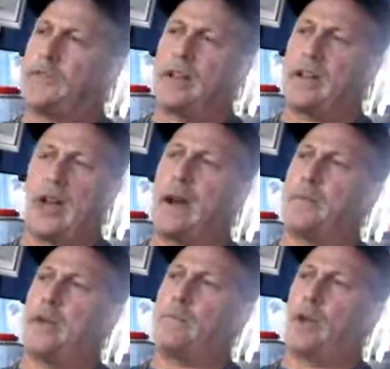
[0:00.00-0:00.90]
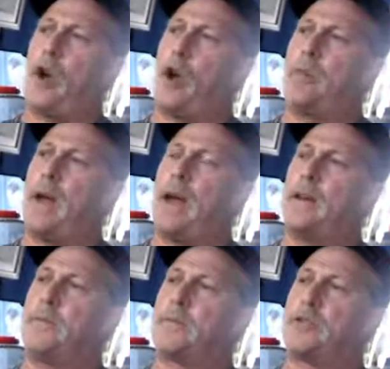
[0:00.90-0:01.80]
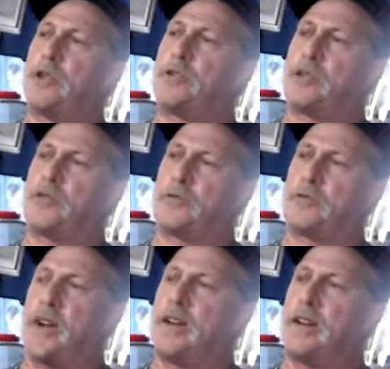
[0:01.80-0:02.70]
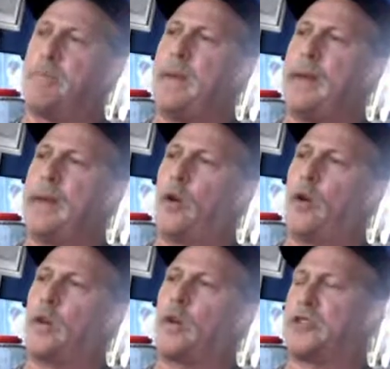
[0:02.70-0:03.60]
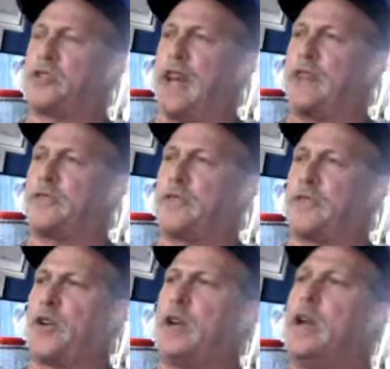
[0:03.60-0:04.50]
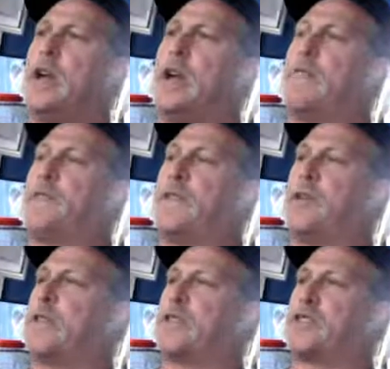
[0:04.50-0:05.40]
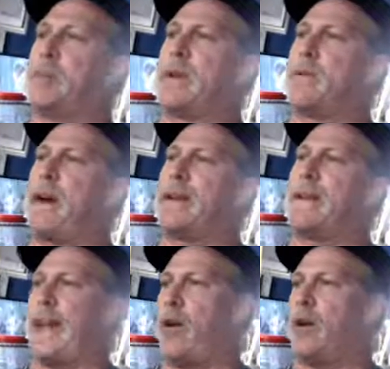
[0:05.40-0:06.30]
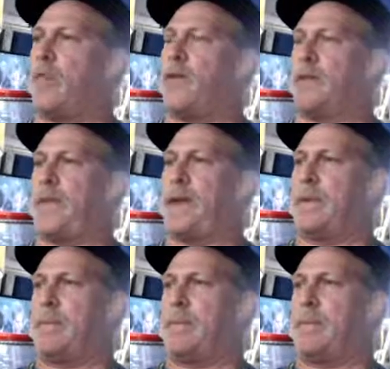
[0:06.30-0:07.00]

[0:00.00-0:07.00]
a lot of people are, and they're just afraid to admit or say it's for fear that somebody might down them or their family might